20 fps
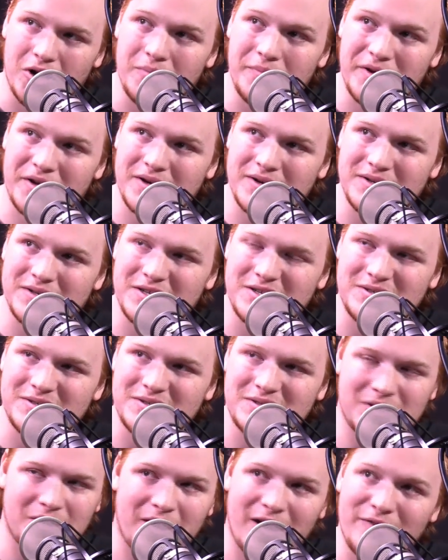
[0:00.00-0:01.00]

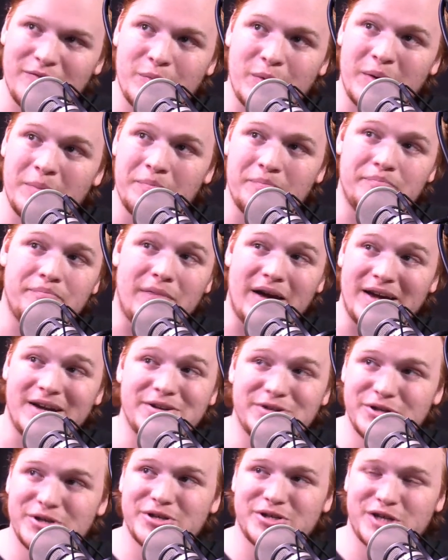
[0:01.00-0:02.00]
because there haven't been
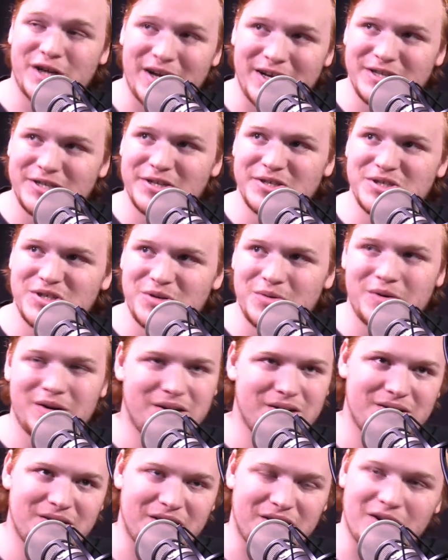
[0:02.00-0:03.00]
major changes to
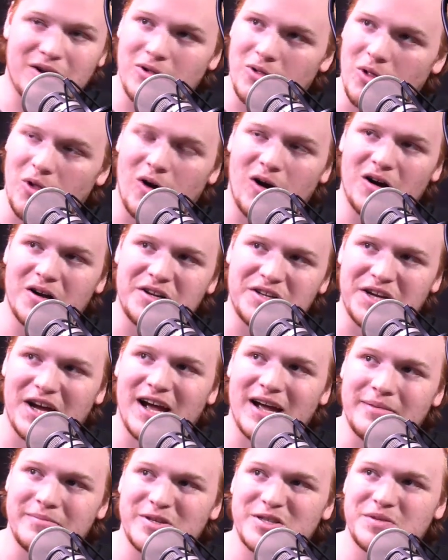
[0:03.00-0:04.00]
it in a long
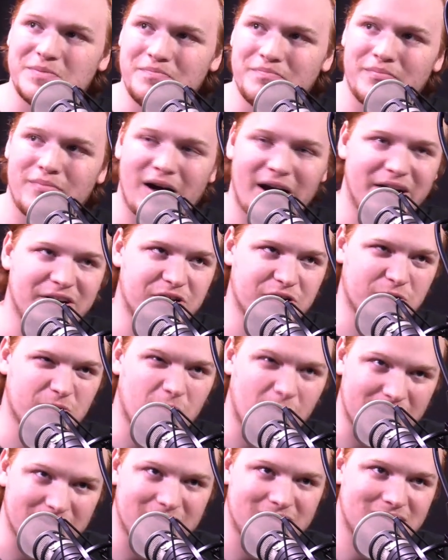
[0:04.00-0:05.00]
time, just minor
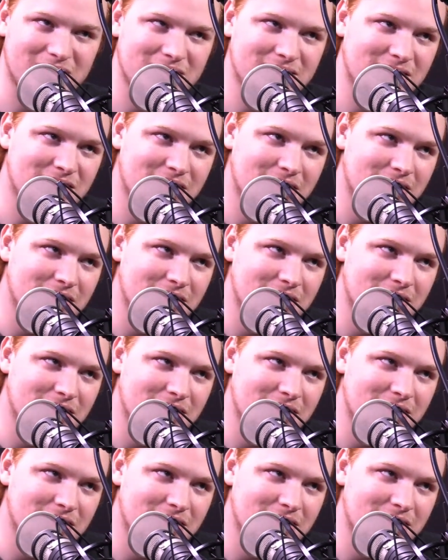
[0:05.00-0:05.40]
ones.